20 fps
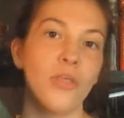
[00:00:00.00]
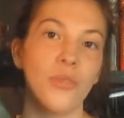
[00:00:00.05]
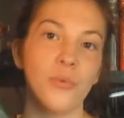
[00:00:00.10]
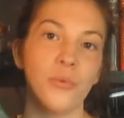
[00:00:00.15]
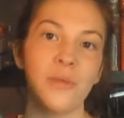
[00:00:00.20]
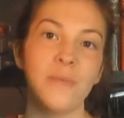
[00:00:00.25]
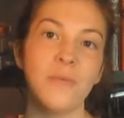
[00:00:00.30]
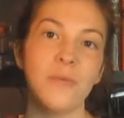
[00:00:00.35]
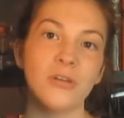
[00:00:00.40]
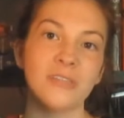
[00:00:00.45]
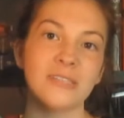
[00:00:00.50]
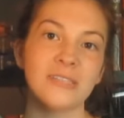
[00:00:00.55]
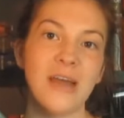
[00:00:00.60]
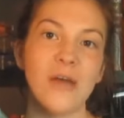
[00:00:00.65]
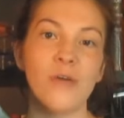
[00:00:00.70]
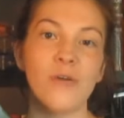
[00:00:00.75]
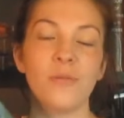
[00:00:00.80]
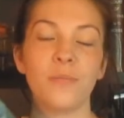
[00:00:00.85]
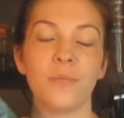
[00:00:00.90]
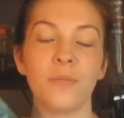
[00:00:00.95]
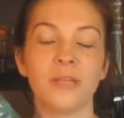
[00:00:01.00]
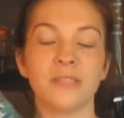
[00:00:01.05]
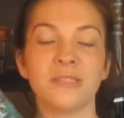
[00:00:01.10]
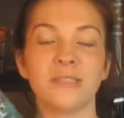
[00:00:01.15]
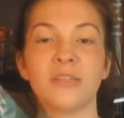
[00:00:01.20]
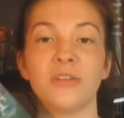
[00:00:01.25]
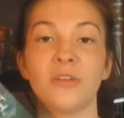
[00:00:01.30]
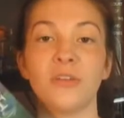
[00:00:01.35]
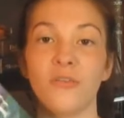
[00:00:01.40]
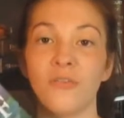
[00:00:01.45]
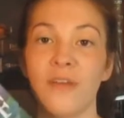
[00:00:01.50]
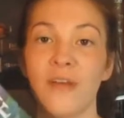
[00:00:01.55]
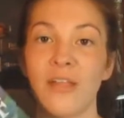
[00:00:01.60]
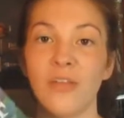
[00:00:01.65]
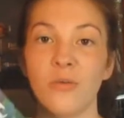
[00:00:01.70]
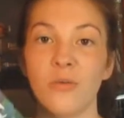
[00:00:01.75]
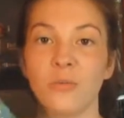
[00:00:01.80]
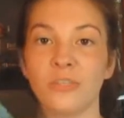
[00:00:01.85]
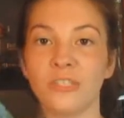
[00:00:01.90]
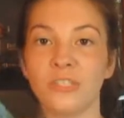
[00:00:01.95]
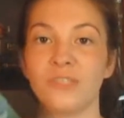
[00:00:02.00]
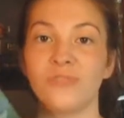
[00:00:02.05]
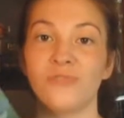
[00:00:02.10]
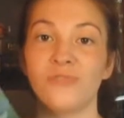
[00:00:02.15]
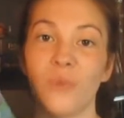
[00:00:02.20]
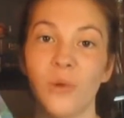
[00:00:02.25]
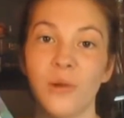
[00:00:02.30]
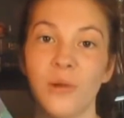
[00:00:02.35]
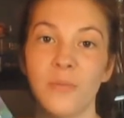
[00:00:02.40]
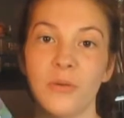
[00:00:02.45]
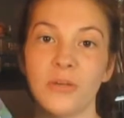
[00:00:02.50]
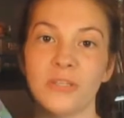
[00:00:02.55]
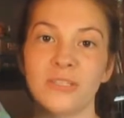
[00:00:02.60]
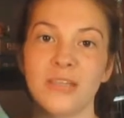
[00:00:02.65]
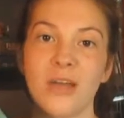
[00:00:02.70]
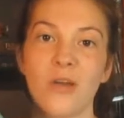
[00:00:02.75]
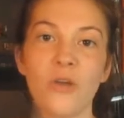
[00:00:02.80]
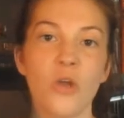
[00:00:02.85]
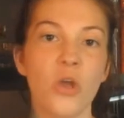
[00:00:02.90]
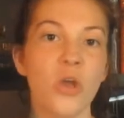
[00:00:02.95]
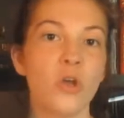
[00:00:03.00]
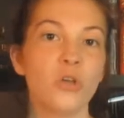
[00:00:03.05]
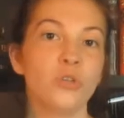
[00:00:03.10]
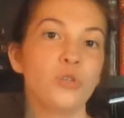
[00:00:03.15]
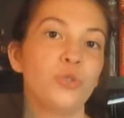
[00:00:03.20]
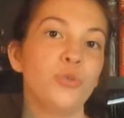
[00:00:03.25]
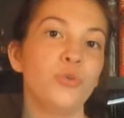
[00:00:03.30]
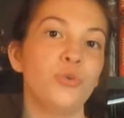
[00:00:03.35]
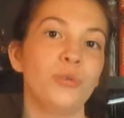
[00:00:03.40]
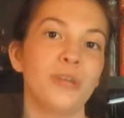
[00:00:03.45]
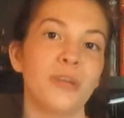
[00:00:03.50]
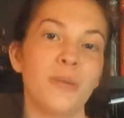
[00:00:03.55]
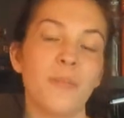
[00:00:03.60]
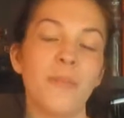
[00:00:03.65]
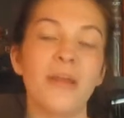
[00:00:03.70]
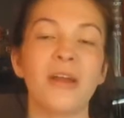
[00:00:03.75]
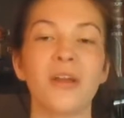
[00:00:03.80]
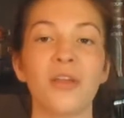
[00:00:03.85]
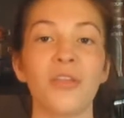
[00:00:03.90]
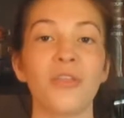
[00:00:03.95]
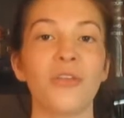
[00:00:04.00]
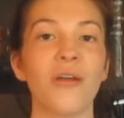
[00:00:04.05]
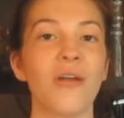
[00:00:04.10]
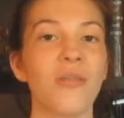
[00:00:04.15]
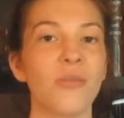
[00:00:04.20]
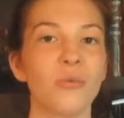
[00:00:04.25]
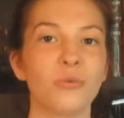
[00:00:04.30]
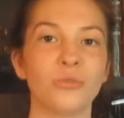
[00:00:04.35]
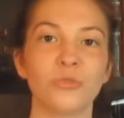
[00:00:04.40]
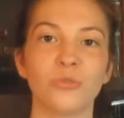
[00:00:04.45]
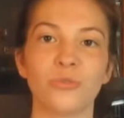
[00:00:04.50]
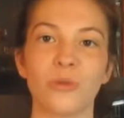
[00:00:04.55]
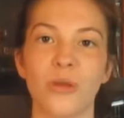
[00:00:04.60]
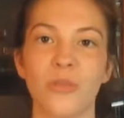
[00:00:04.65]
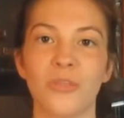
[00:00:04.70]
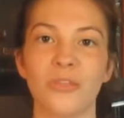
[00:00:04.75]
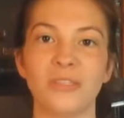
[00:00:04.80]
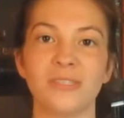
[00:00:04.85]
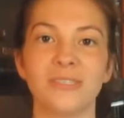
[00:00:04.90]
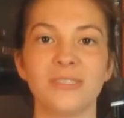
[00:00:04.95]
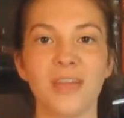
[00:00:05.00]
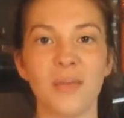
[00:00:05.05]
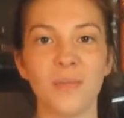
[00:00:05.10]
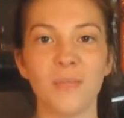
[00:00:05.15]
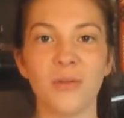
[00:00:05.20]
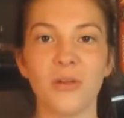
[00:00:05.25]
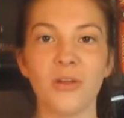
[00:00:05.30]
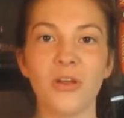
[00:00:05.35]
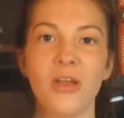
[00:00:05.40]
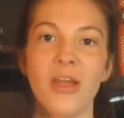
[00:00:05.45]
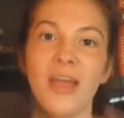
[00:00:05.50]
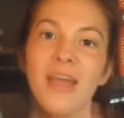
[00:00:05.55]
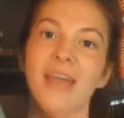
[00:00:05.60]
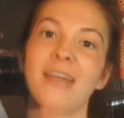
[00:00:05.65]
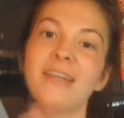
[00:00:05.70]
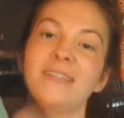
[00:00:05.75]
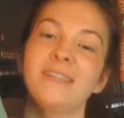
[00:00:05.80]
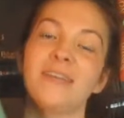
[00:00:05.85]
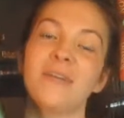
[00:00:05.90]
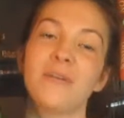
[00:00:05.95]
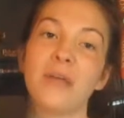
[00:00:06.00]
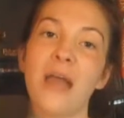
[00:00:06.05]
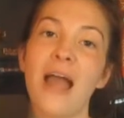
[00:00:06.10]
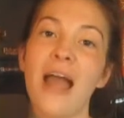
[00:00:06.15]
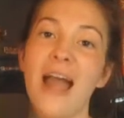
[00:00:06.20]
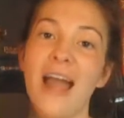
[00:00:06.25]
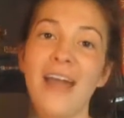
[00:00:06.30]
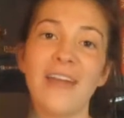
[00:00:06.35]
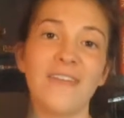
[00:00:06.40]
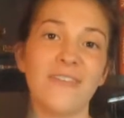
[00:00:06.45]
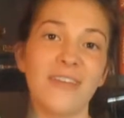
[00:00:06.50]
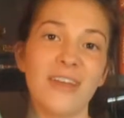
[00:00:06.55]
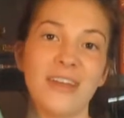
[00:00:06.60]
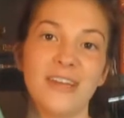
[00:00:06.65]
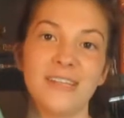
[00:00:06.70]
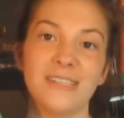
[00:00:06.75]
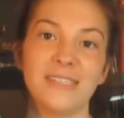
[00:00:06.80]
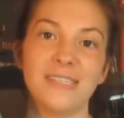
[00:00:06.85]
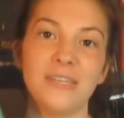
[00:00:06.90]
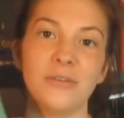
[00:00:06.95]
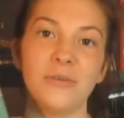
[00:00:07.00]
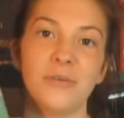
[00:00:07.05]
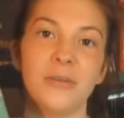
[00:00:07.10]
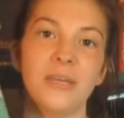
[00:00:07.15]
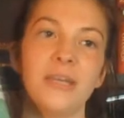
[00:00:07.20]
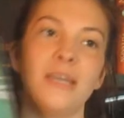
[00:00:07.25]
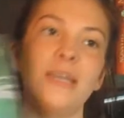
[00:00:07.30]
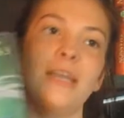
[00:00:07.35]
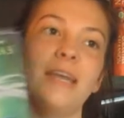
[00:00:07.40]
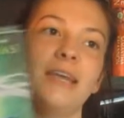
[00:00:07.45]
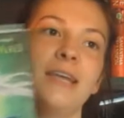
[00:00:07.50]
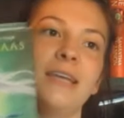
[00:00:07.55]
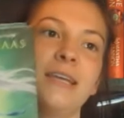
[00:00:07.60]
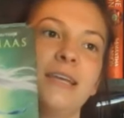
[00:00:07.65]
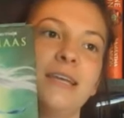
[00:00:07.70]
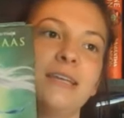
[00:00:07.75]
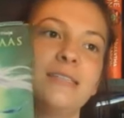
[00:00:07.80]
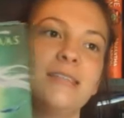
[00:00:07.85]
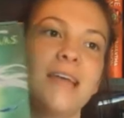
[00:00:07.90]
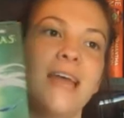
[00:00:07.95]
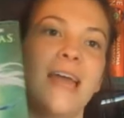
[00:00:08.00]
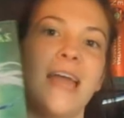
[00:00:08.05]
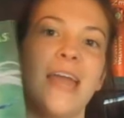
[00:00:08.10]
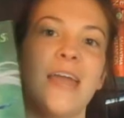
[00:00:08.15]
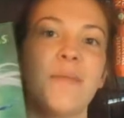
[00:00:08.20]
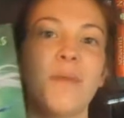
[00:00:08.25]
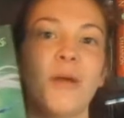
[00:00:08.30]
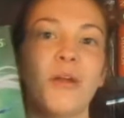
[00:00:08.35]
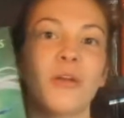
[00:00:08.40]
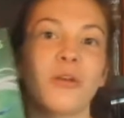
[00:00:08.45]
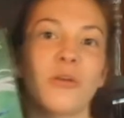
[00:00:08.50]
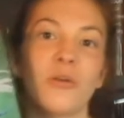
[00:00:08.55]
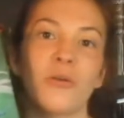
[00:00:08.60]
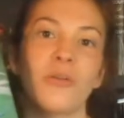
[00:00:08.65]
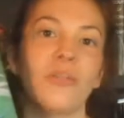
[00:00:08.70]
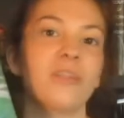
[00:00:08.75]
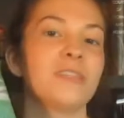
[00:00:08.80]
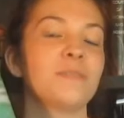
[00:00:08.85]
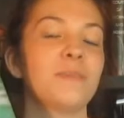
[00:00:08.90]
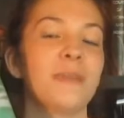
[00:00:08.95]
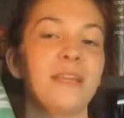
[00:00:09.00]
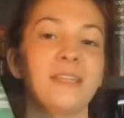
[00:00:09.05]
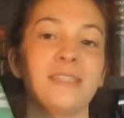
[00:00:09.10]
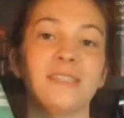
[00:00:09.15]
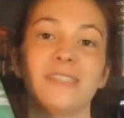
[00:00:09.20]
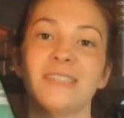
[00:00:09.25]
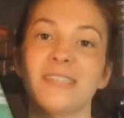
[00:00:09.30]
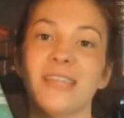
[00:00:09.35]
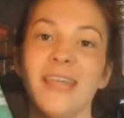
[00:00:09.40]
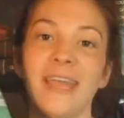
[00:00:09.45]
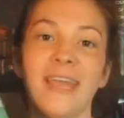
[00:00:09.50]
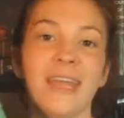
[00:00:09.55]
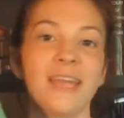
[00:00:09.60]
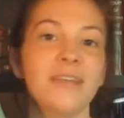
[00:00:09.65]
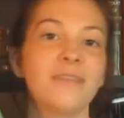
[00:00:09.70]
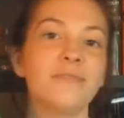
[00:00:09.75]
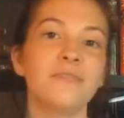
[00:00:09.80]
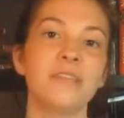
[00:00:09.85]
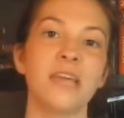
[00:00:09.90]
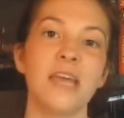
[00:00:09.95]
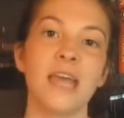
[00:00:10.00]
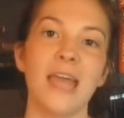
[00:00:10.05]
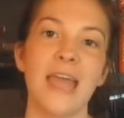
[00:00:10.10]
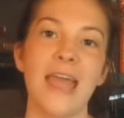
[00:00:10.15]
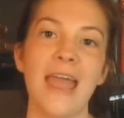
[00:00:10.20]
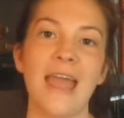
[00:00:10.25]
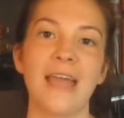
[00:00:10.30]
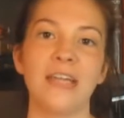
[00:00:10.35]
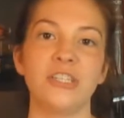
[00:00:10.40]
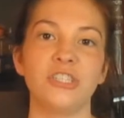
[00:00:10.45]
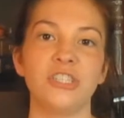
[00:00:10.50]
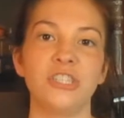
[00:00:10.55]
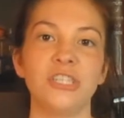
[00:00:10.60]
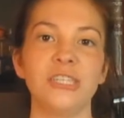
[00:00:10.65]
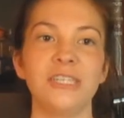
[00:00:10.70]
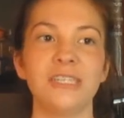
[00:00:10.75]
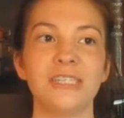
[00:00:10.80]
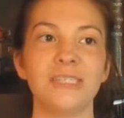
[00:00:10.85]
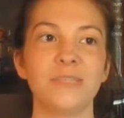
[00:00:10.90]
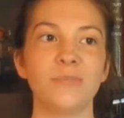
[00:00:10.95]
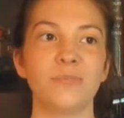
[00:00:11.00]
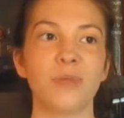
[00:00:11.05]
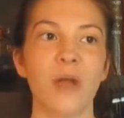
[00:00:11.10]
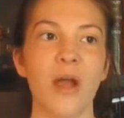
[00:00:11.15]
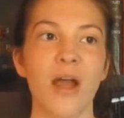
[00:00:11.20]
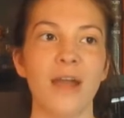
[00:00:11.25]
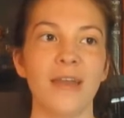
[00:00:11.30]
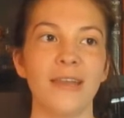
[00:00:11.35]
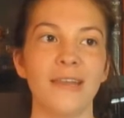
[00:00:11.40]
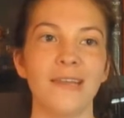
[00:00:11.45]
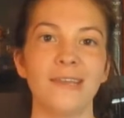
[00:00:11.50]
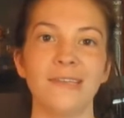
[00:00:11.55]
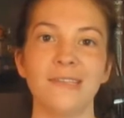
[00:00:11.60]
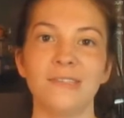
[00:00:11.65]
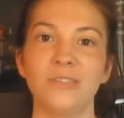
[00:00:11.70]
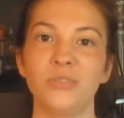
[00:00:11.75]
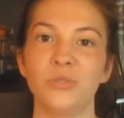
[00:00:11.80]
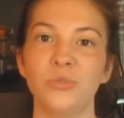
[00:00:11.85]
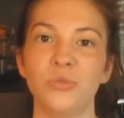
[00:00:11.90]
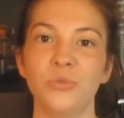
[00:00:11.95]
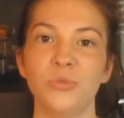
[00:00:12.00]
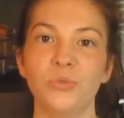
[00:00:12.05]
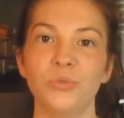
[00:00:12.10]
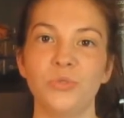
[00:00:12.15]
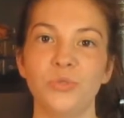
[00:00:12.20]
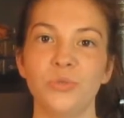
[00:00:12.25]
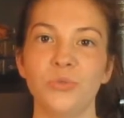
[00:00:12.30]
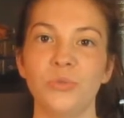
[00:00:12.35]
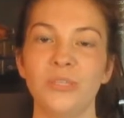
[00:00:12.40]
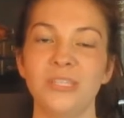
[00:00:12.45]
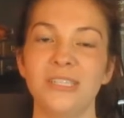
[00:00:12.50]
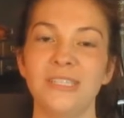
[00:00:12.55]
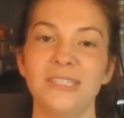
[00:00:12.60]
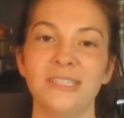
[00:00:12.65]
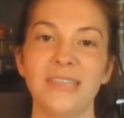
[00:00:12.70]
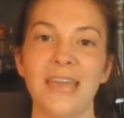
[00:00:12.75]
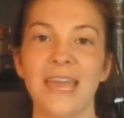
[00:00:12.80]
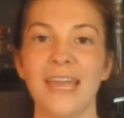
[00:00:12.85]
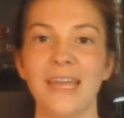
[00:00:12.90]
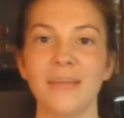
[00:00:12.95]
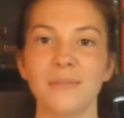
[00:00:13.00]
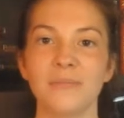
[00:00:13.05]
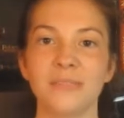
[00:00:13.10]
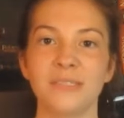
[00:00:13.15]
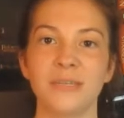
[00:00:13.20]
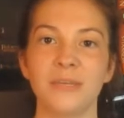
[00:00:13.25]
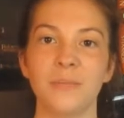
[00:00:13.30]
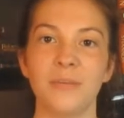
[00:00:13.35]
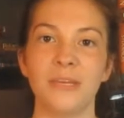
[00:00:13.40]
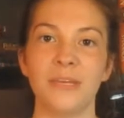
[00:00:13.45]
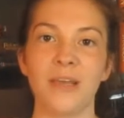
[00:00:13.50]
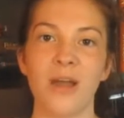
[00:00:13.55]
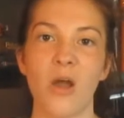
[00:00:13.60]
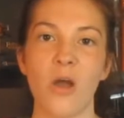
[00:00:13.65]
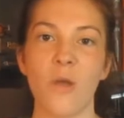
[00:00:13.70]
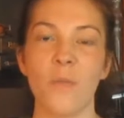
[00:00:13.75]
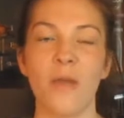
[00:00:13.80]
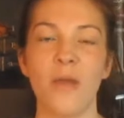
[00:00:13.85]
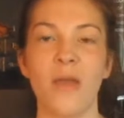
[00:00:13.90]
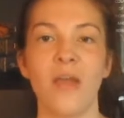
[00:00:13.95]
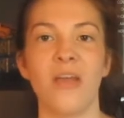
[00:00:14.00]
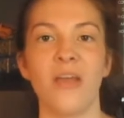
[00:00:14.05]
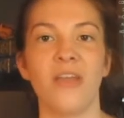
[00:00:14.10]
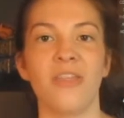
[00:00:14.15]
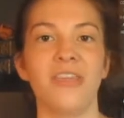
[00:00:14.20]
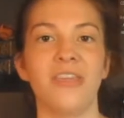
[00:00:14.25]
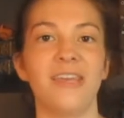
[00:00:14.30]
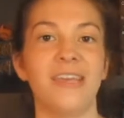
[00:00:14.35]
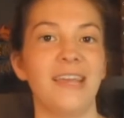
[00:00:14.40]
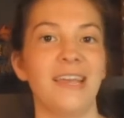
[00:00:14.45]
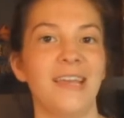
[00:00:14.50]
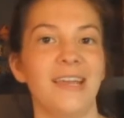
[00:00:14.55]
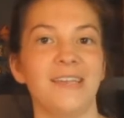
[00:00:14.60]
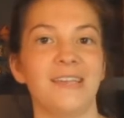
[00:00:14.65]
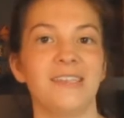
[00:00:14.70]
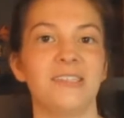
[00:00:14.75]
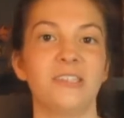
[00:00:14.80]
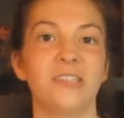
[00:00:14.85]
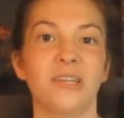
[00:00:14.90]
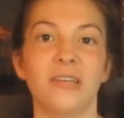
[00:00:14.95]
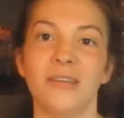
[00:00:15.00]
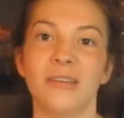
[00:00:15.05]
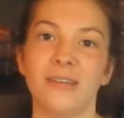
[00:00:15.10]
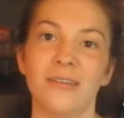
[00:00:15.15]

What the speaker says: 3 books out, plus the novella, which is 4 books out, so you can marathon those throughout the summer. It is a high fantasy read. It is about a girl that's been enslaved, and she is brought in to do these games to become the king's